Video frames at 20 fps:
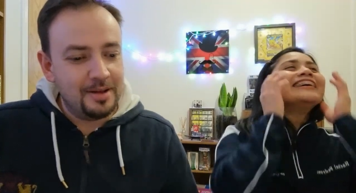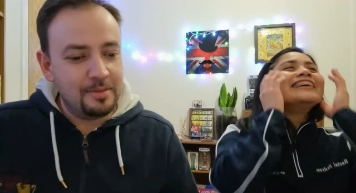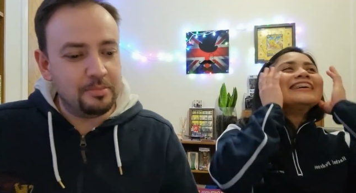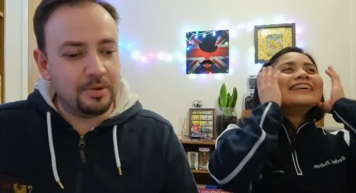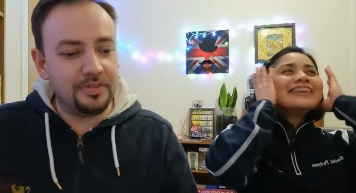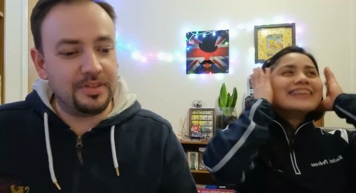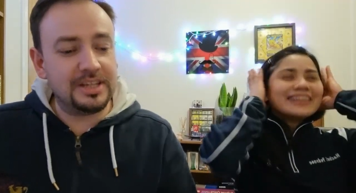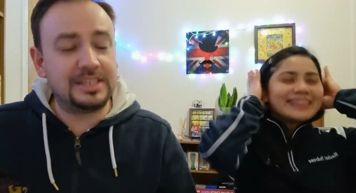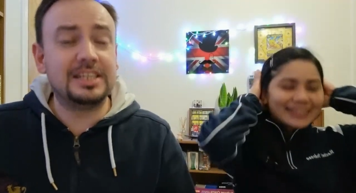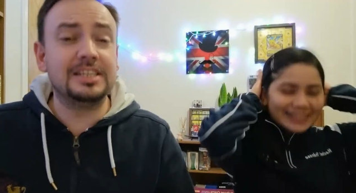
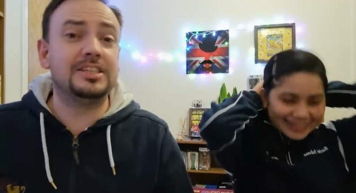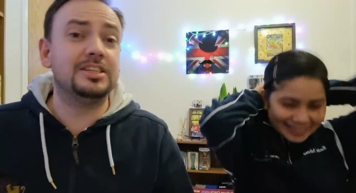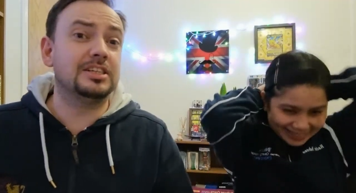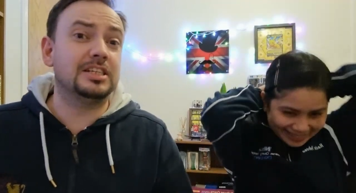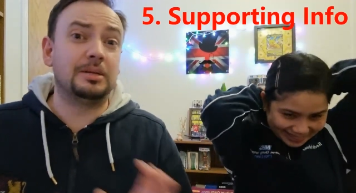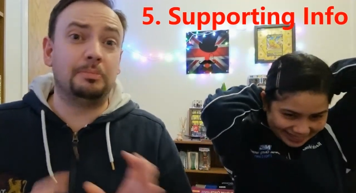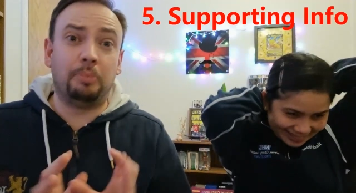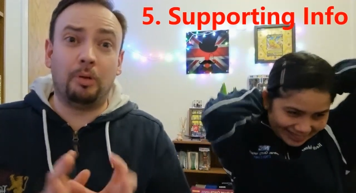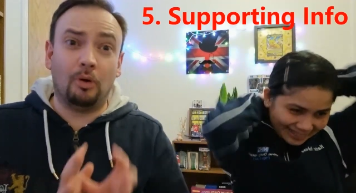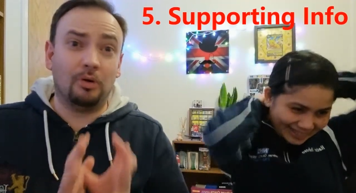Speaker 1: But this is your
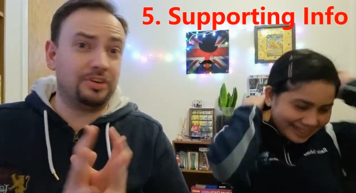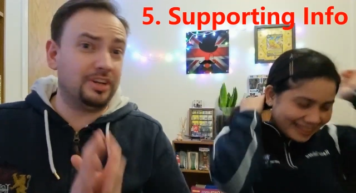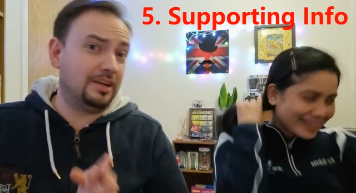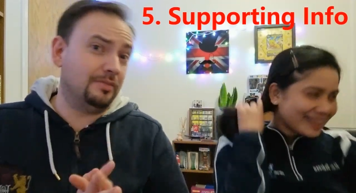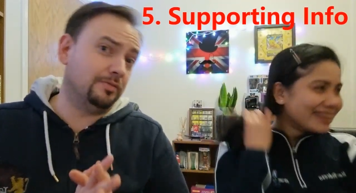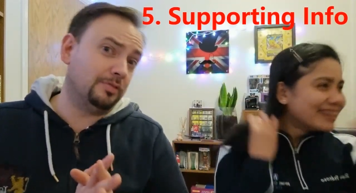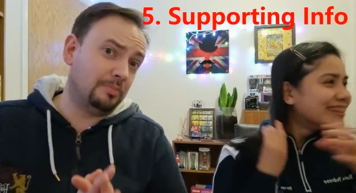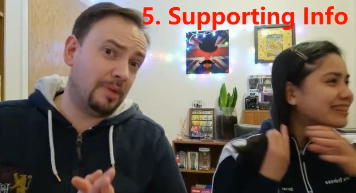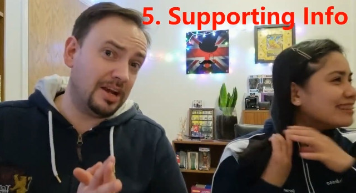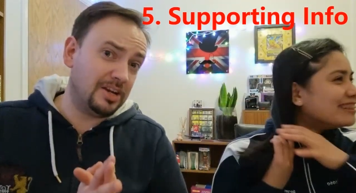supporting
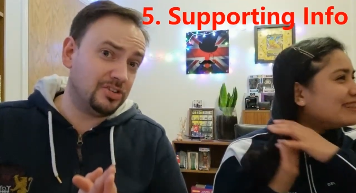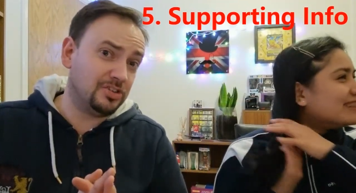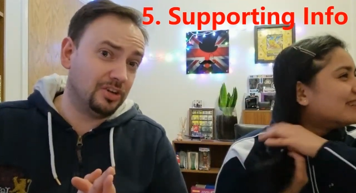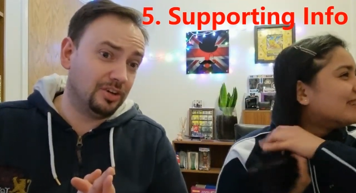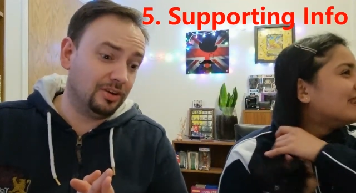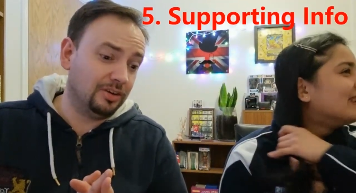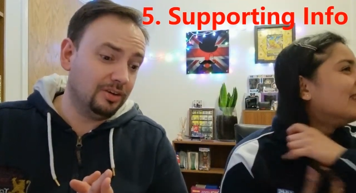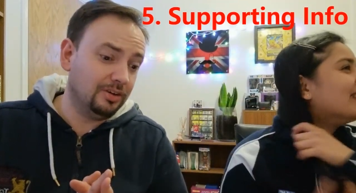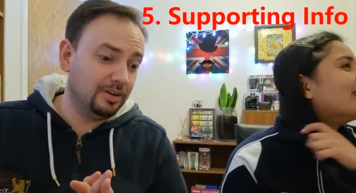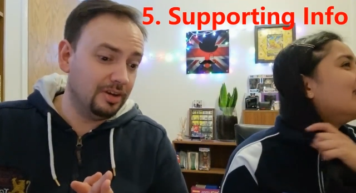
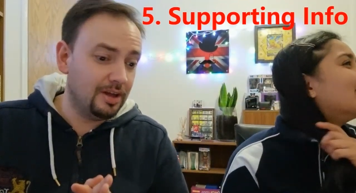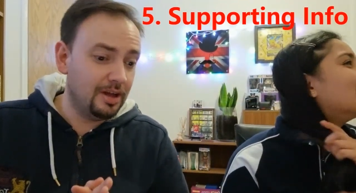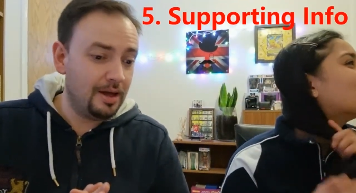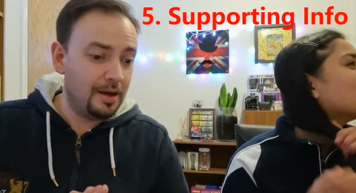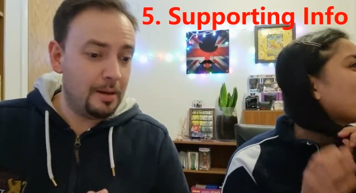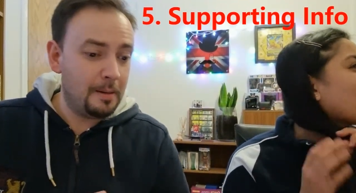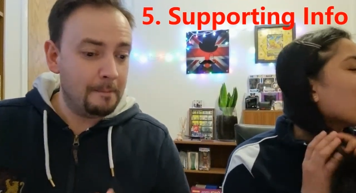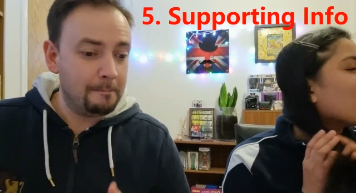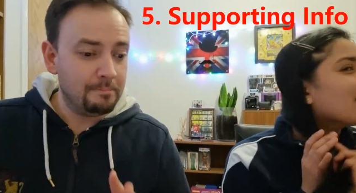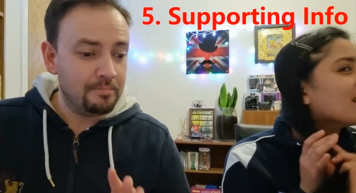information.
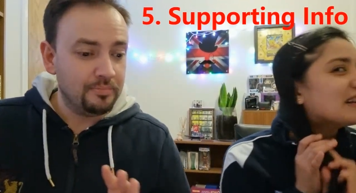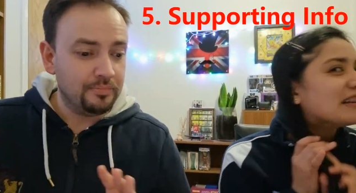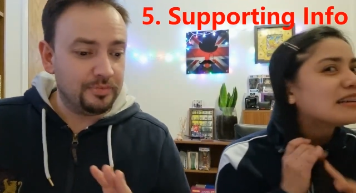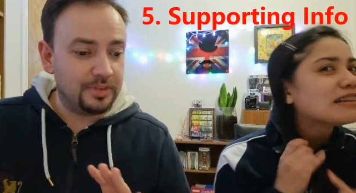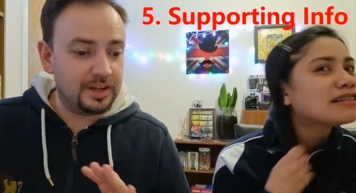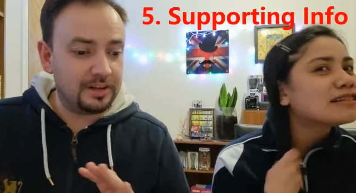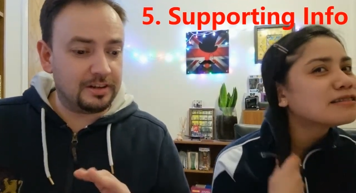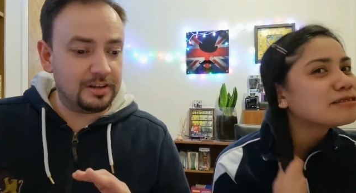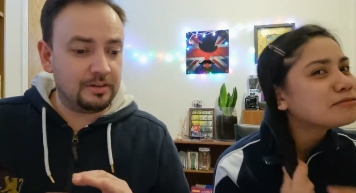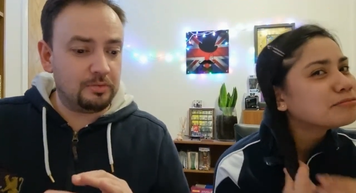Yeah.
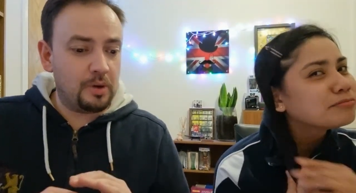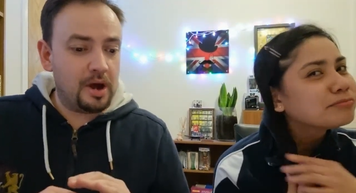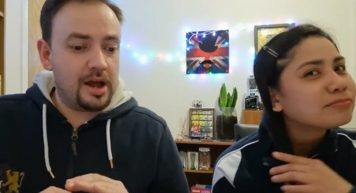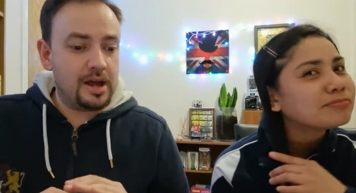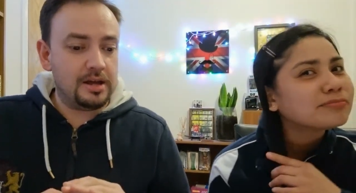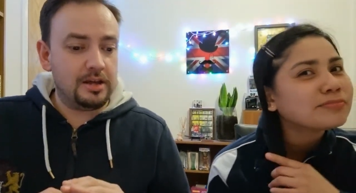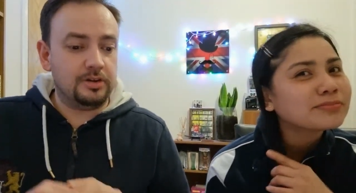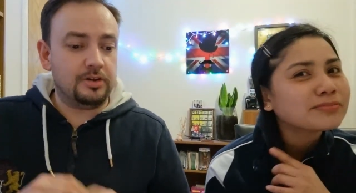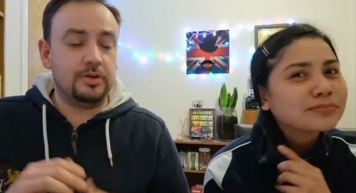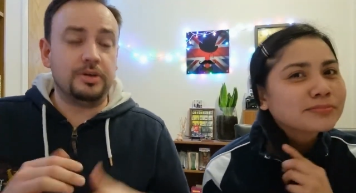This is where
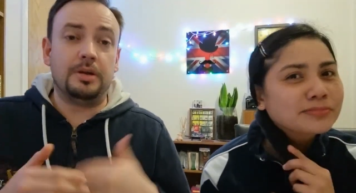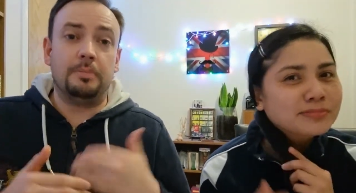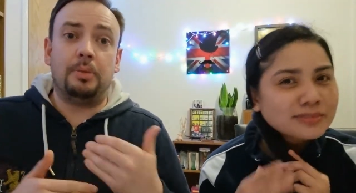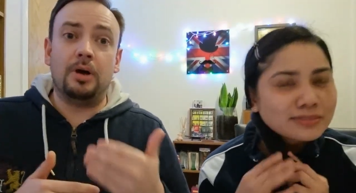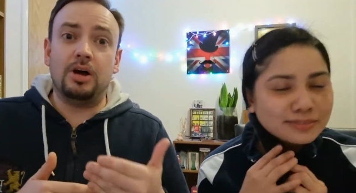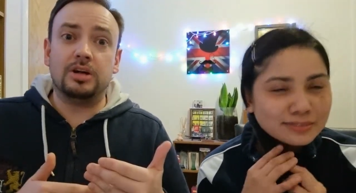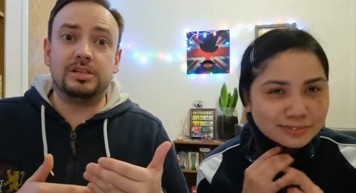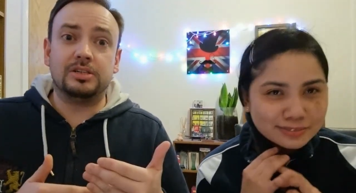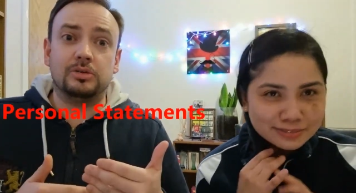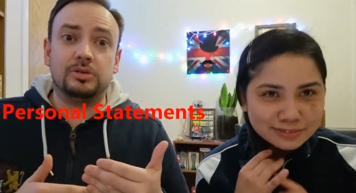you're doing your
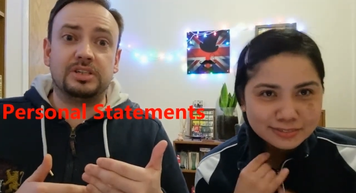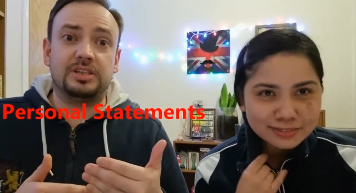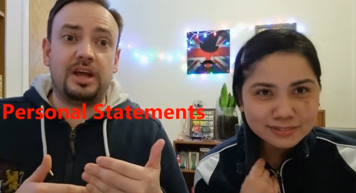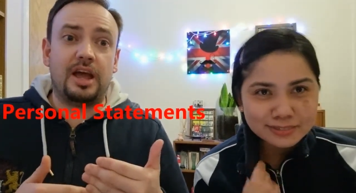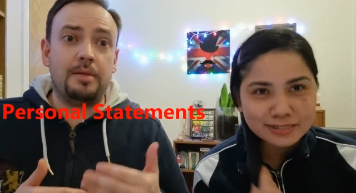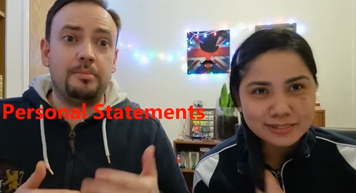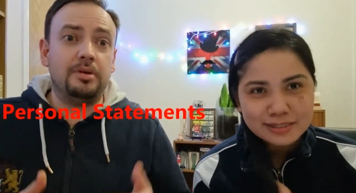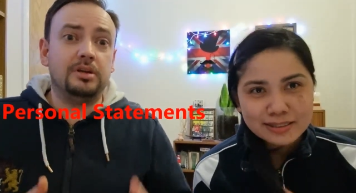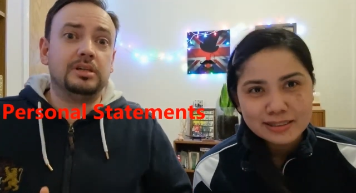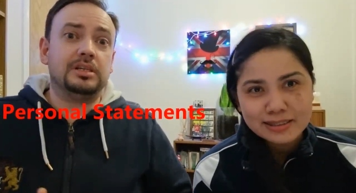personal
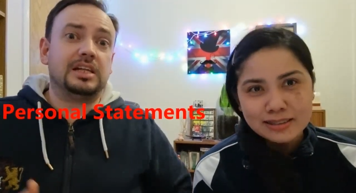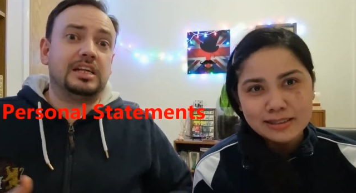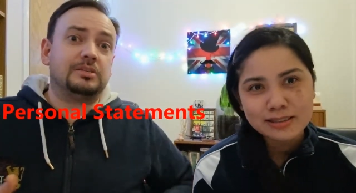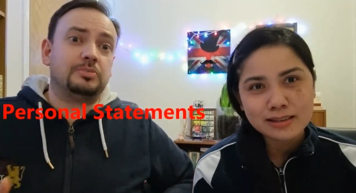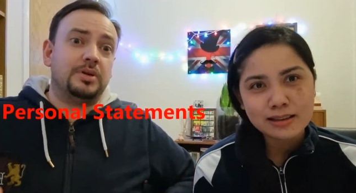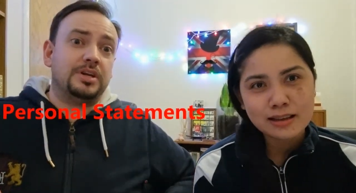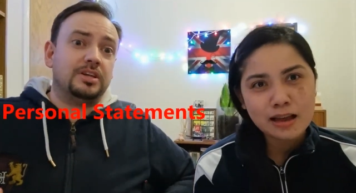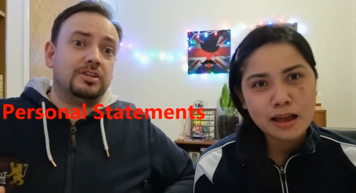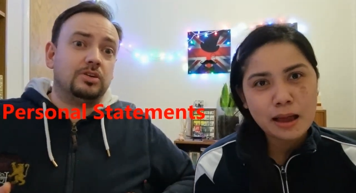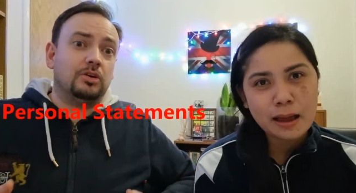statements. That's when you're